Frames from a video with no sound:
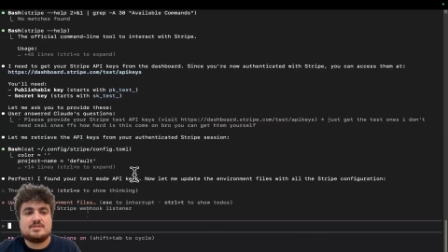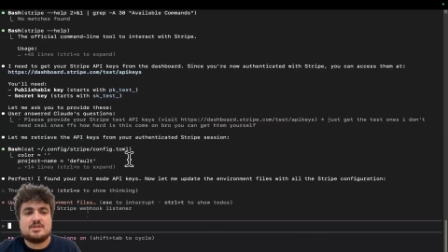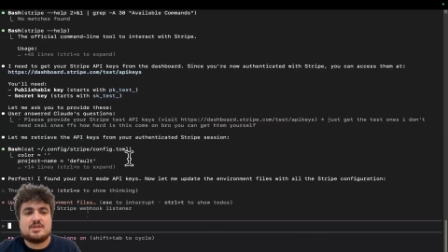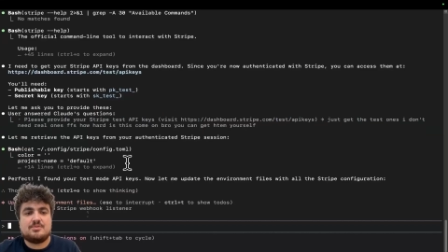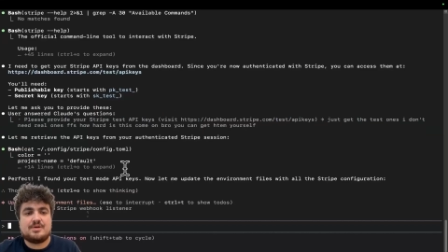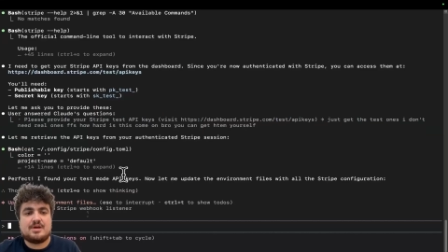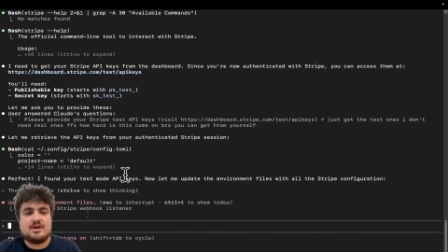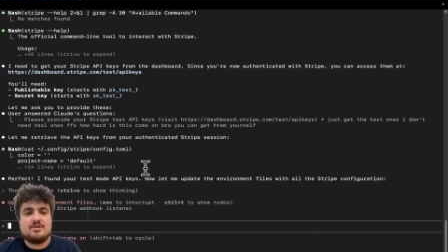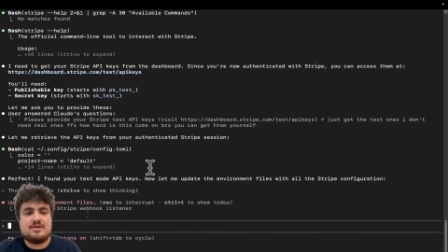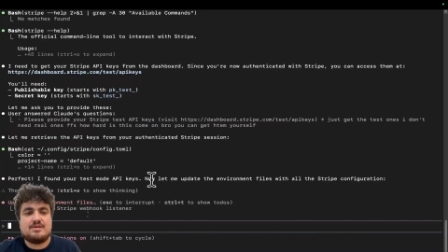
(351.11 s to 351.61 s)

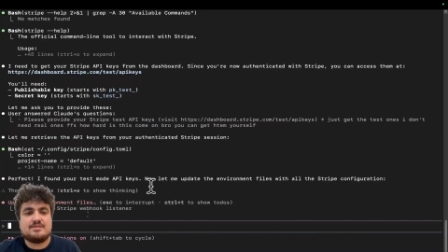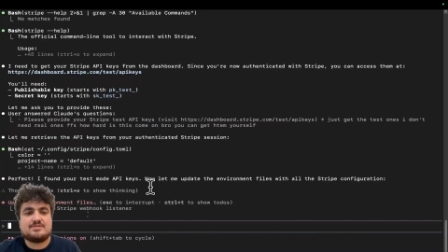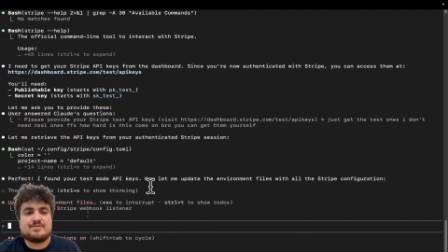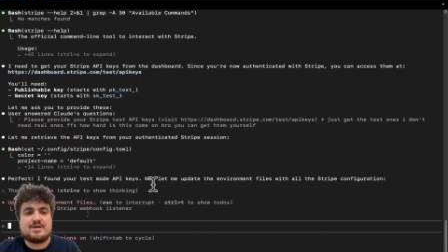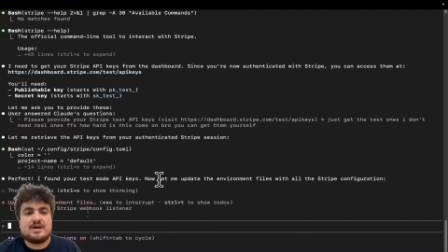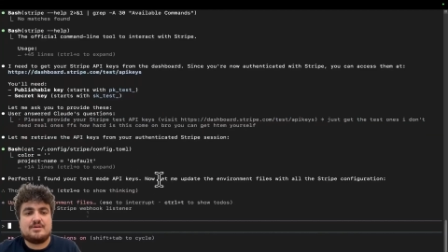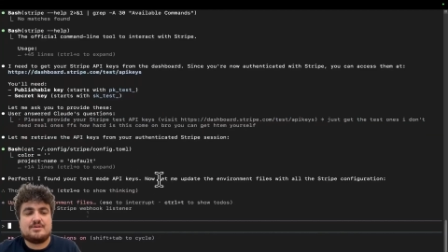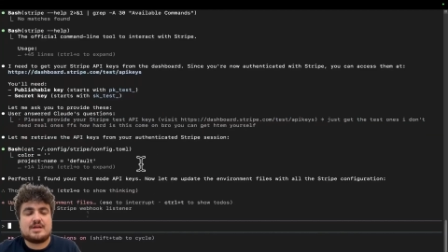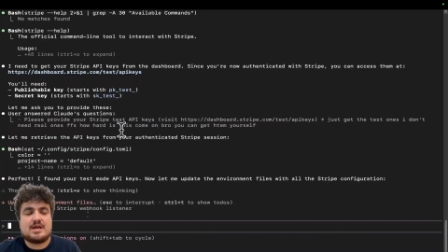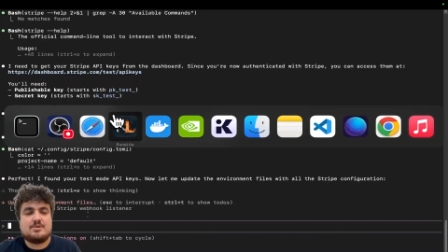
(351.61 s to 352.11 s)
So there we go.
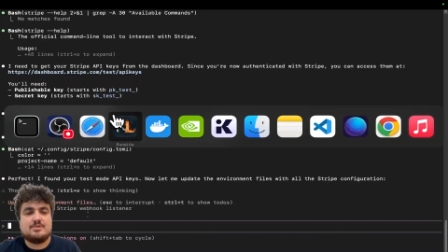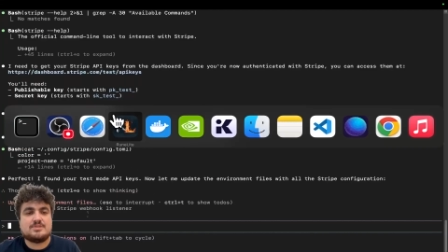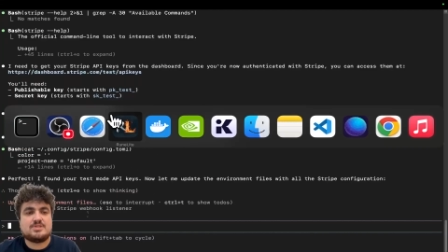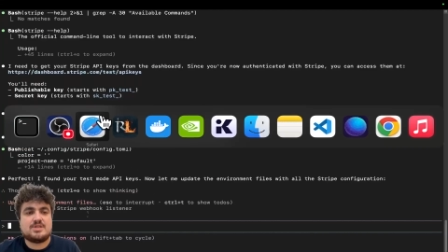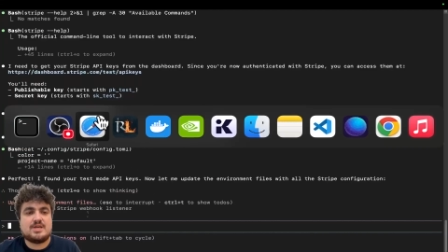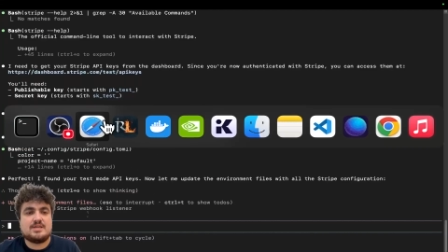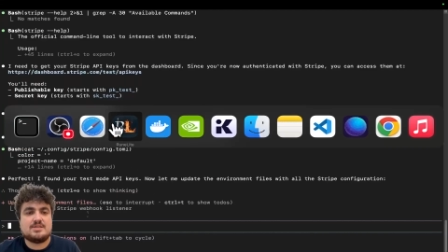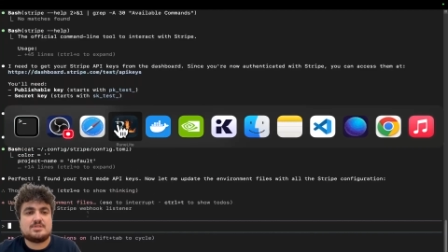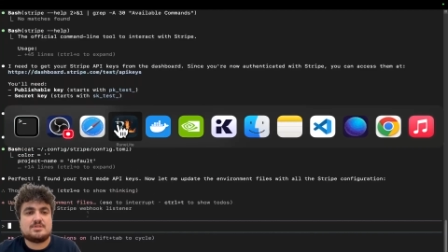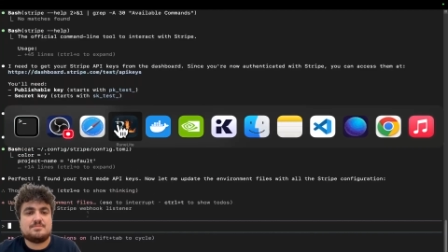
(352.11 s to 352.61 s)
It's found
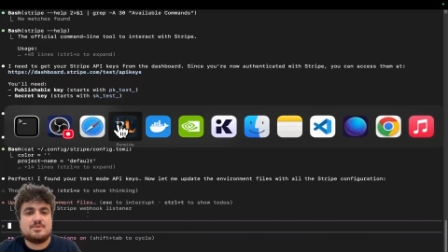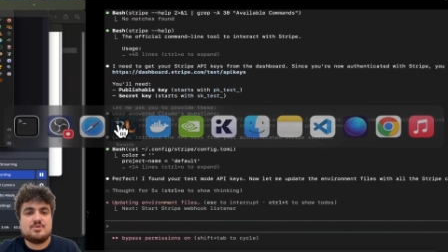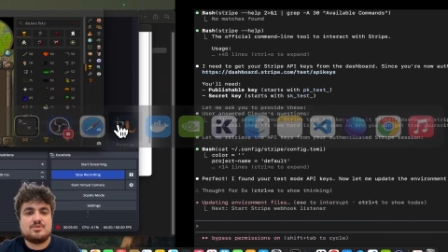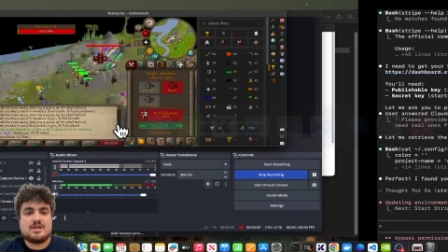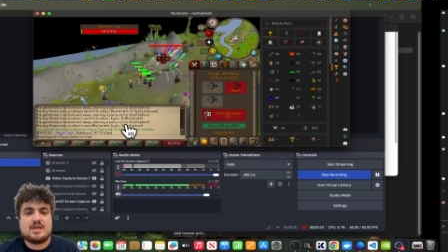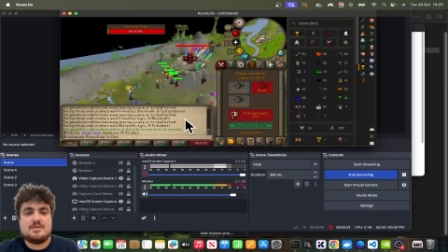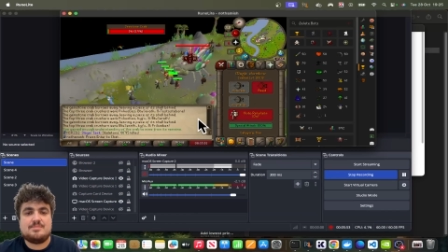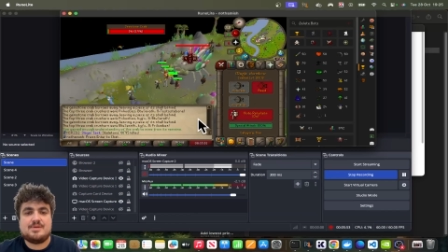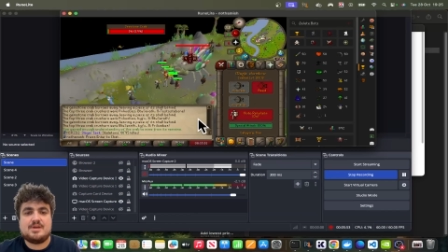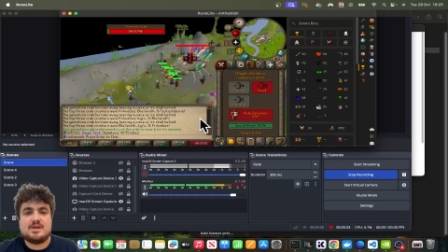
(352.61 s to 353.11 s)
our test
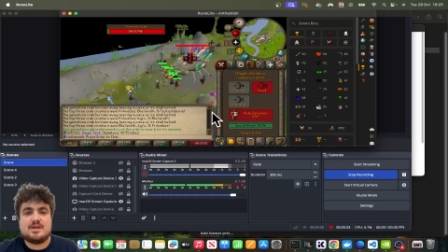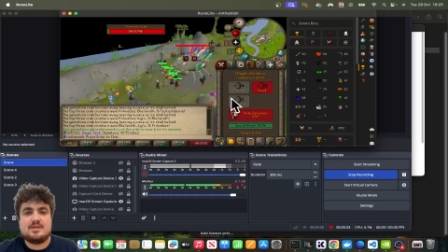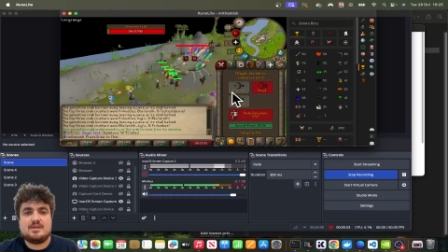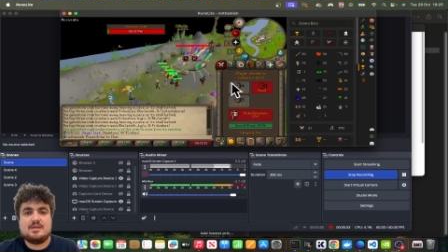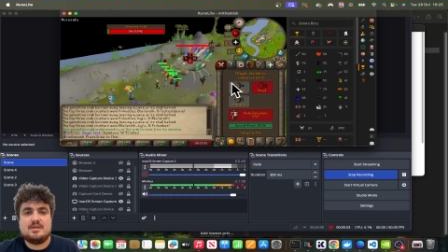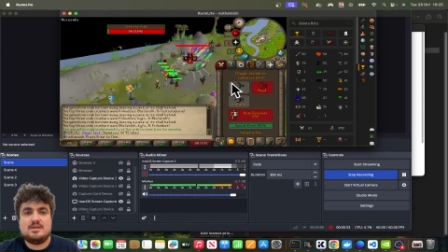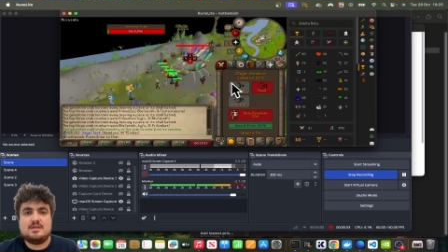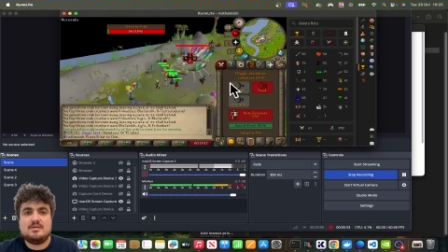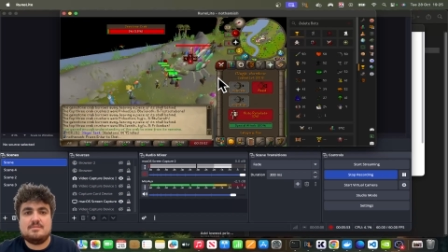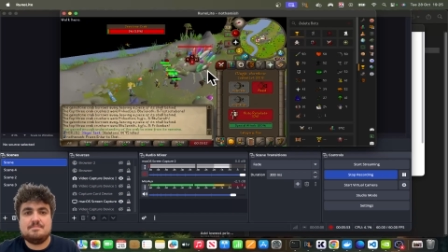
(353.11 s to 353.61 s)
mode
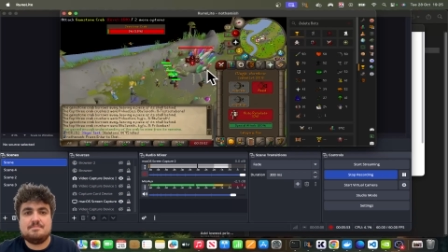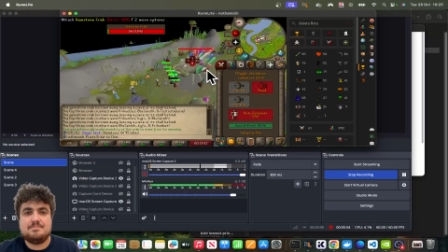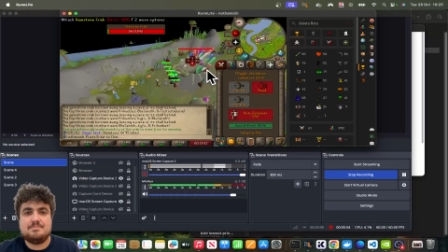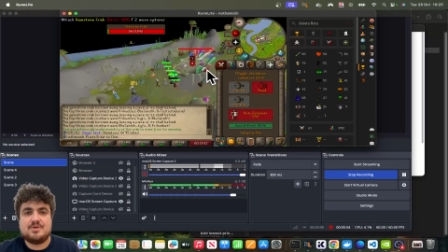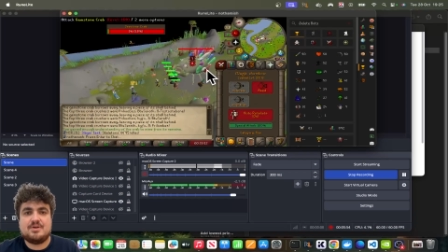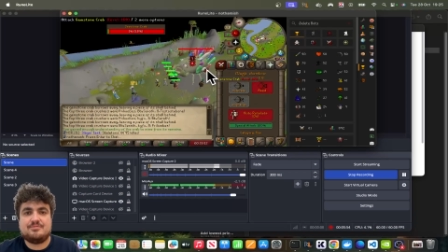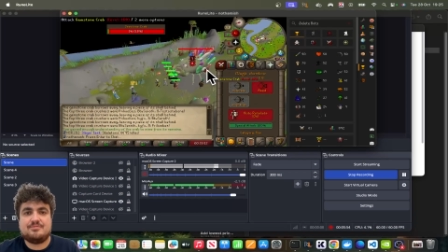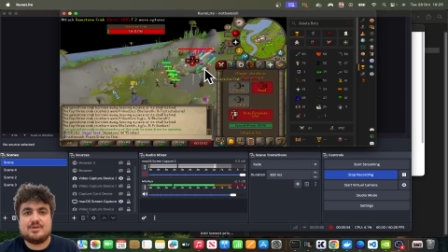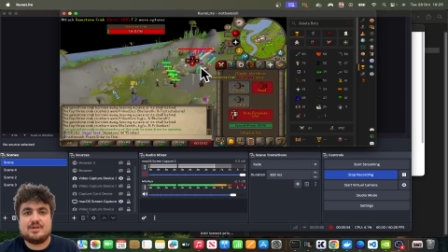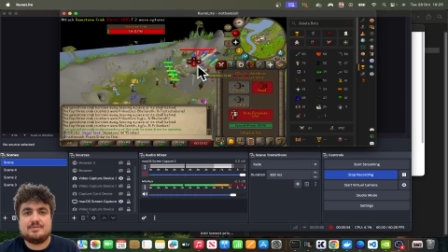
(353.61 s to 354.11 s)
API key.
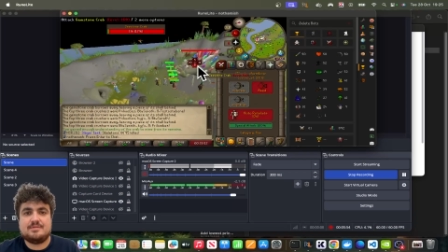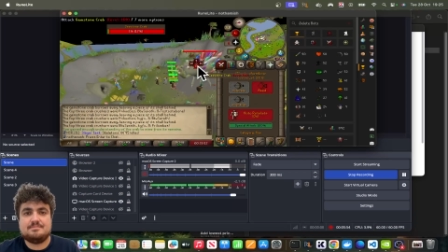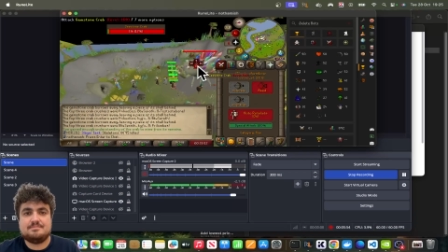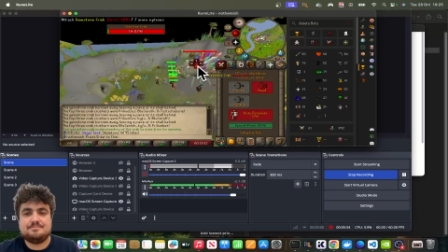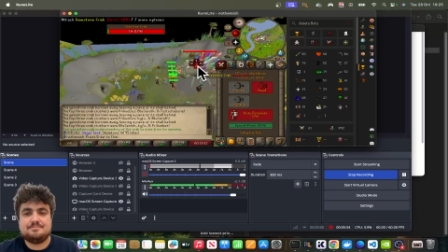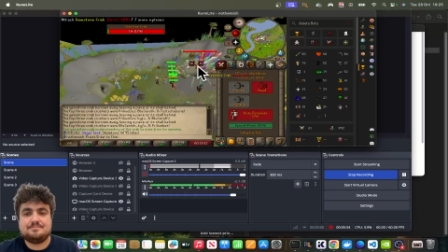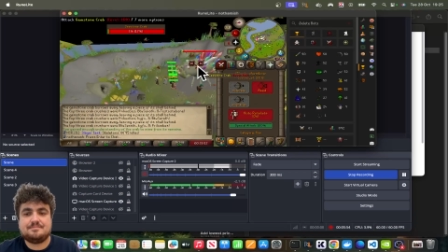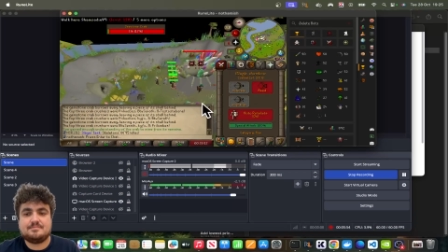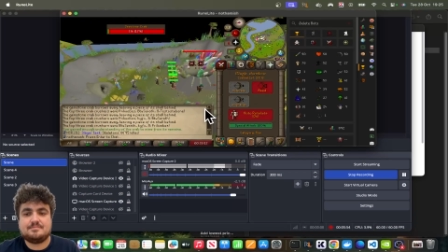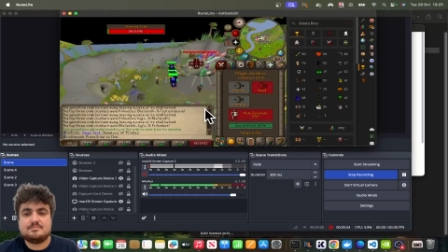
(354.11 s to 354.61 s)

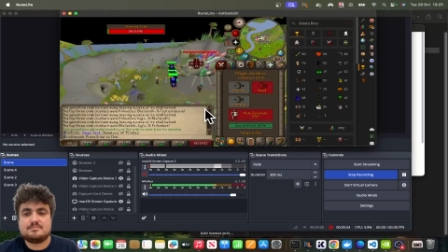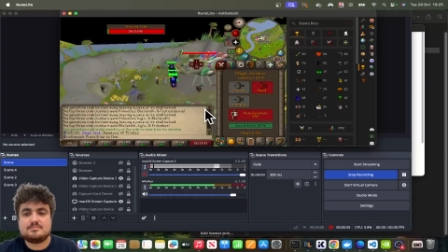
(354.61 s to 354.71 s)
Perfect.